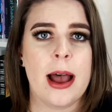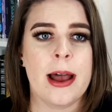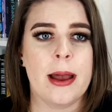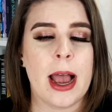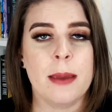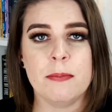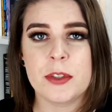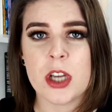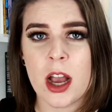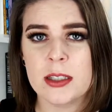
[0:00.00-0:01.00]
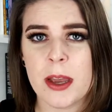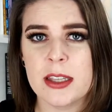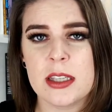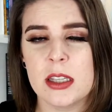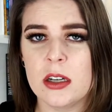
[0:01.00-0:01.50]
Uh, I talked
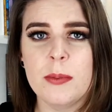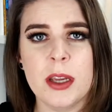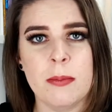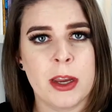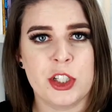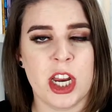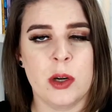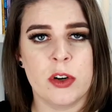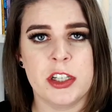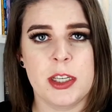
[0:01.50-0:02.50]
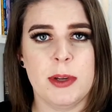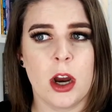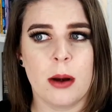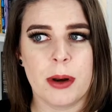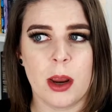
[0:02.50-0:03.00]
about this a little bit in my January
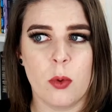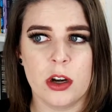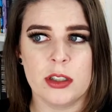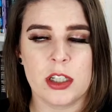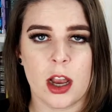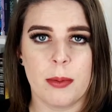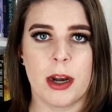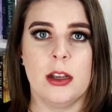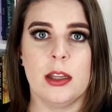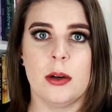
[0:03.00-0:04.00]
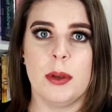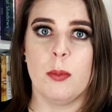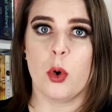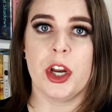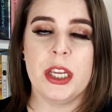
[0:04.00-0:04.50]
TBR, but I wanted to talk about it a little
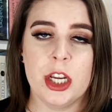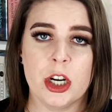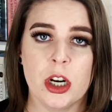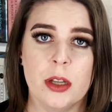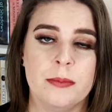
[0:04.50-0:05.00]
bit more here.